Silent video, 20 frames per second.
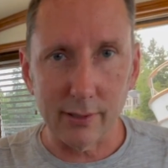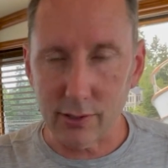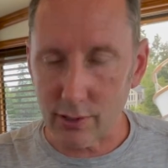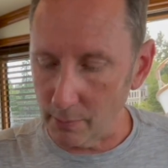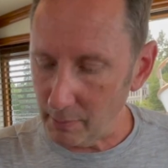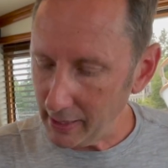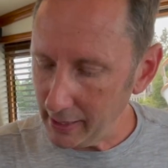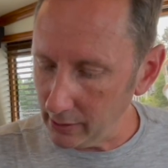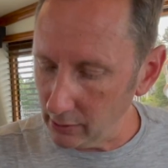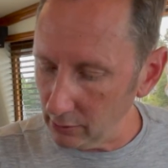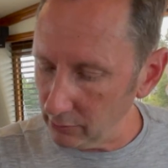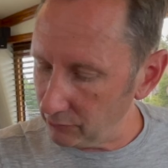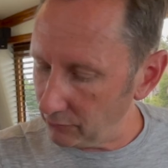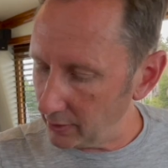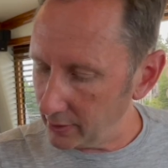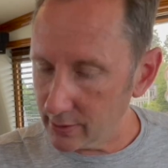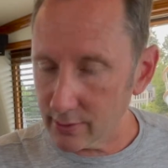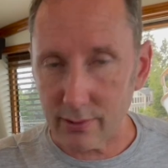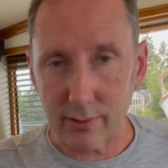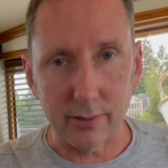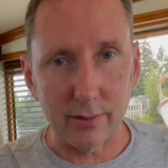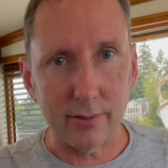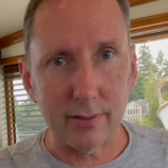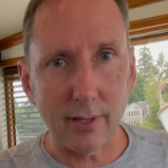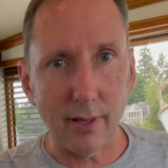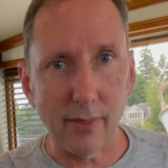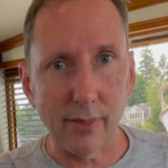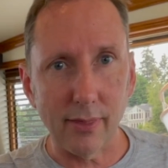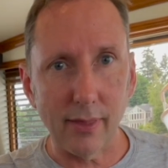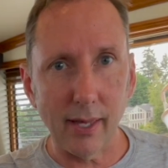some interfaces
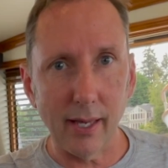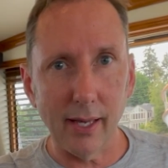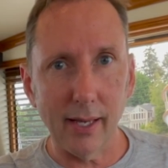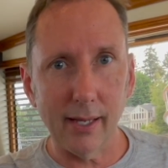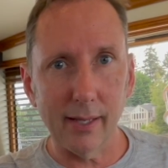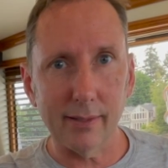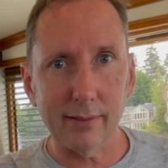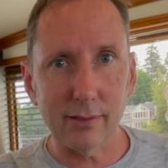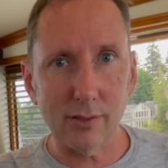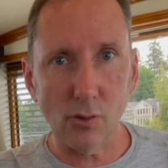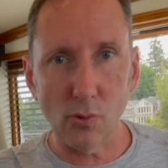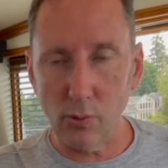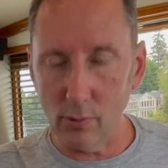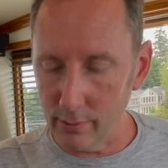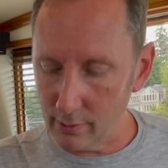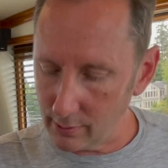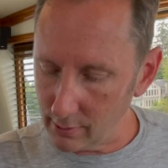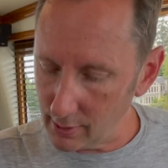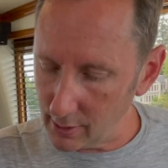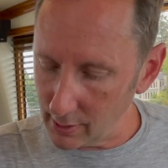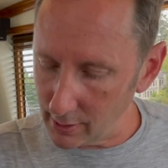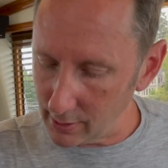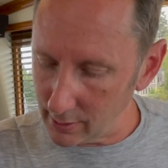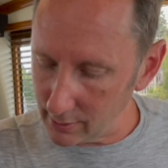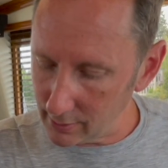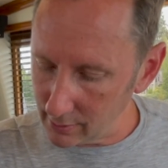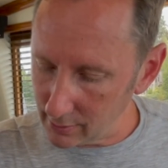that the,